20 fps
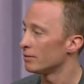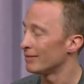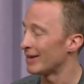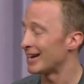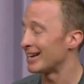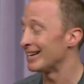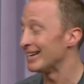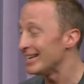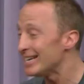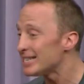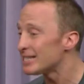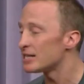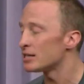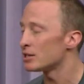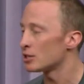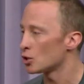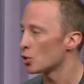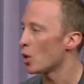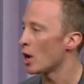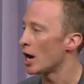at least
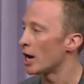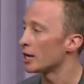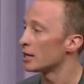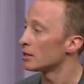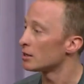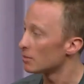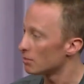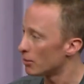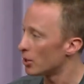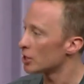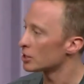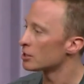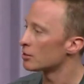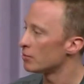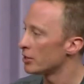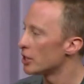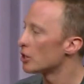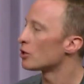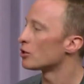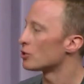intertwined,
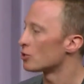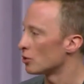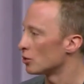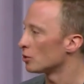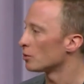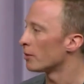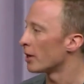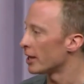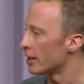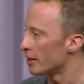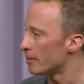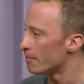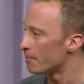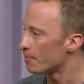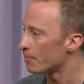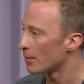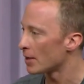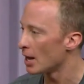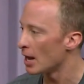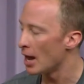possibly controlled by them.
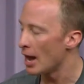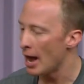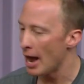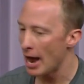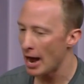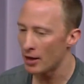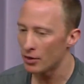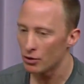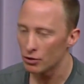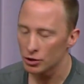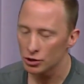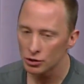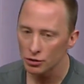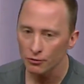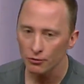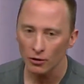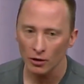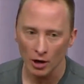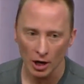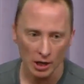And there are two
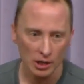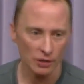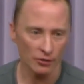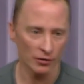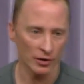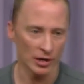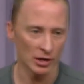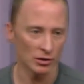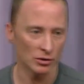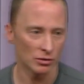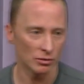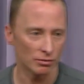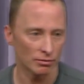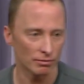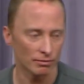philosophies,